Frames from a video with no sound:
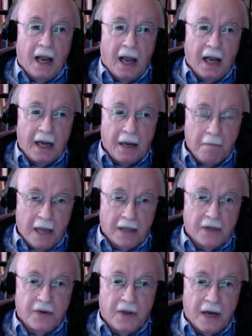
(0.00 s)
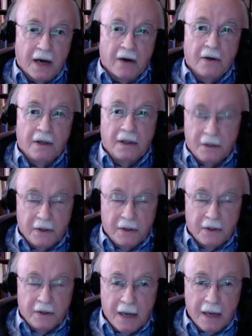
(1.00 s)
and he met there
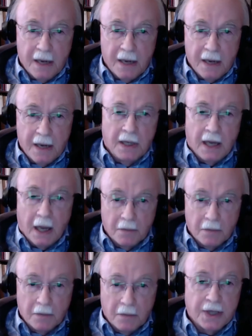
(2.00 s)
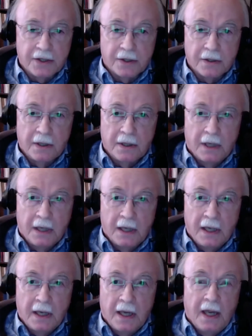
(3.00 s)
the Imam, al-Mustansir,
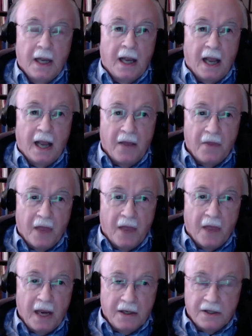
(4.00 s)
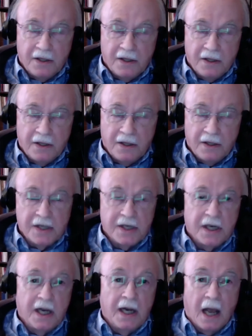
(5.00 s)
and they discussed this,
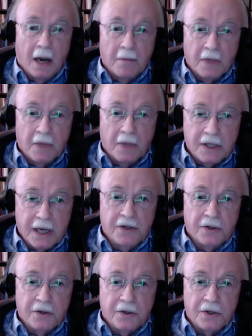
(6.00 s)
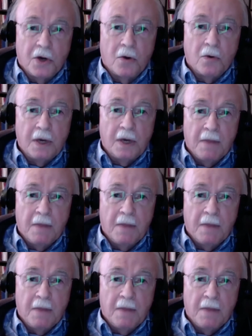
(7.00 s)
and al-Mustansir told